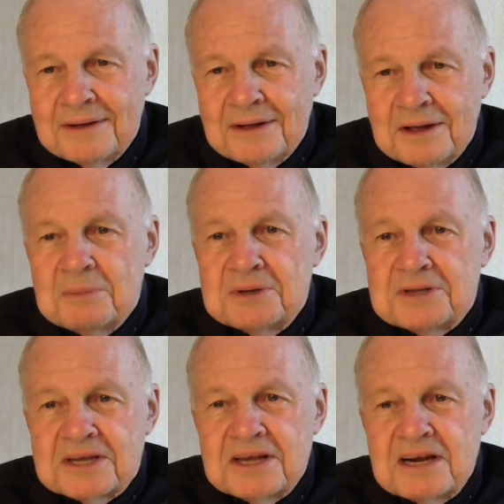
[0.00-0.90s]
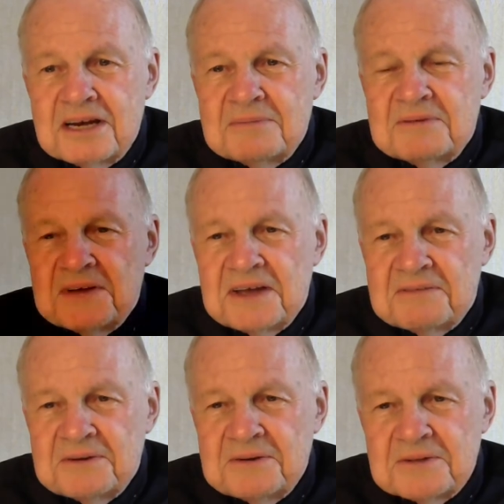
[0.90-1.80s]
But the kingdom of
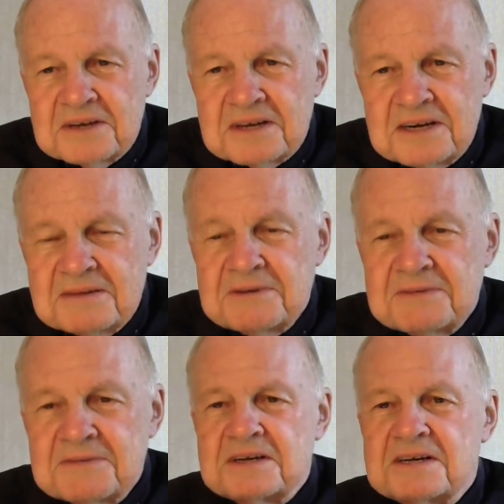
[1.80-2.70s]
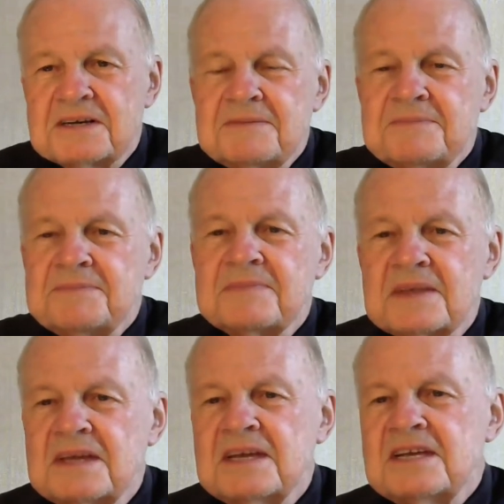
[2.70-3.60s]
heaven or the kingdom of God
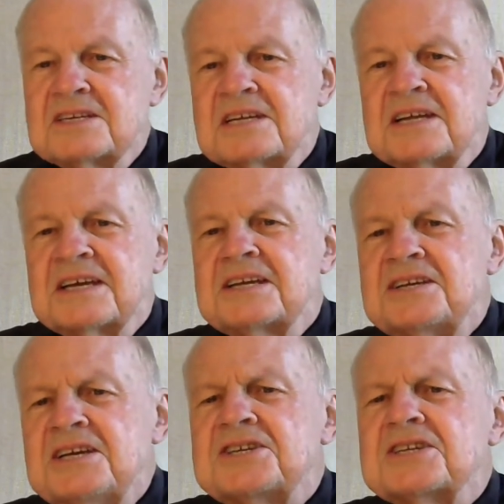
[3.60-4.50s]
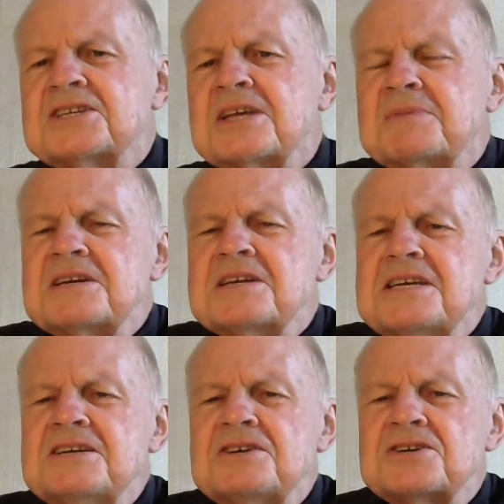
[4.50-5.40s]
is like yeast. It's something
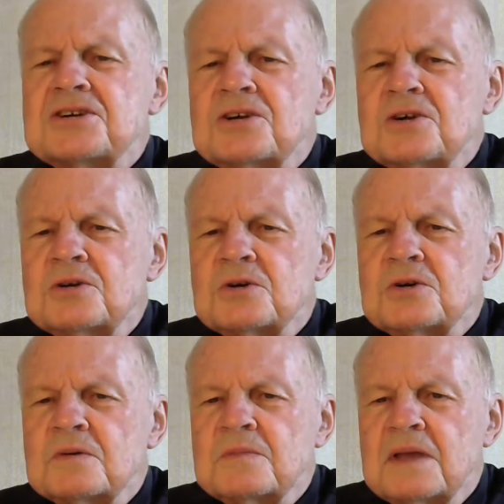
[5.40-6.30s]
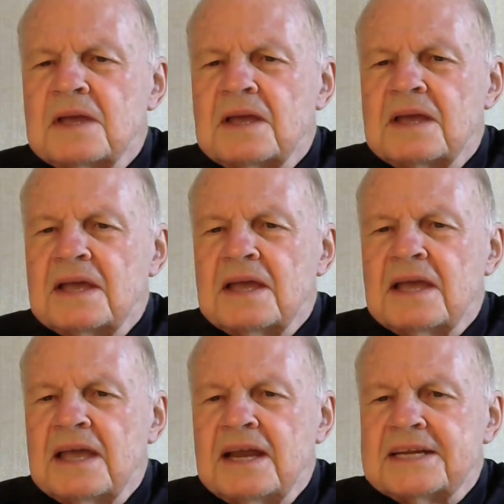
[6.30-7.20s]
internal,
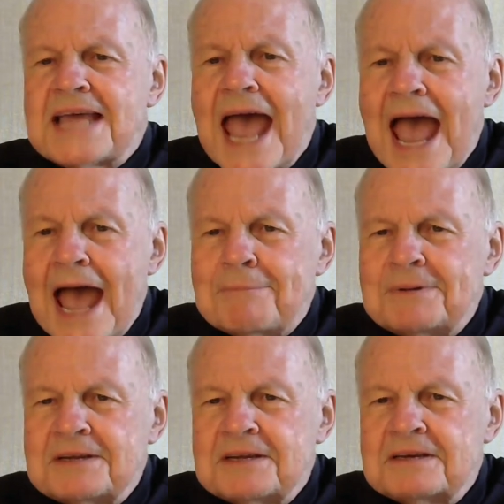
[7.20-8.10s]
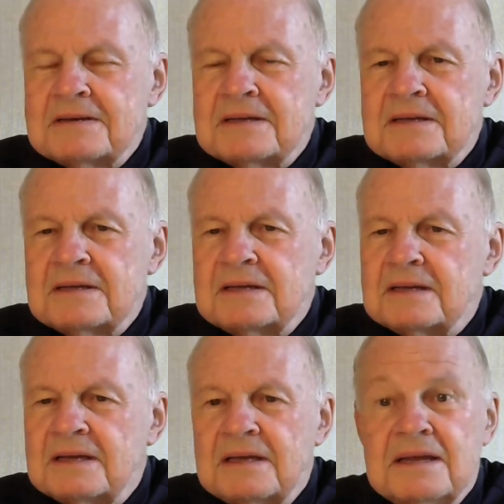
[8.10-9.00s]
and it's happening
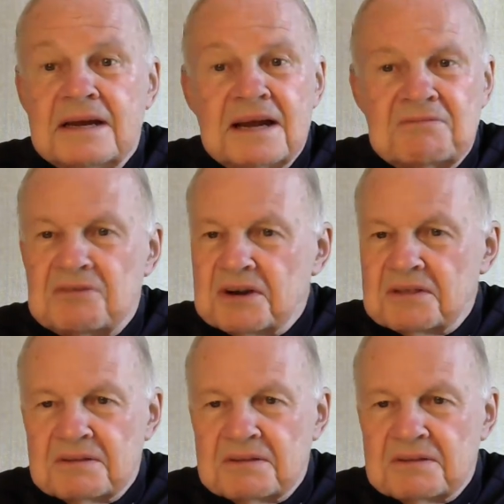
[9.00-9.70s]
in everything.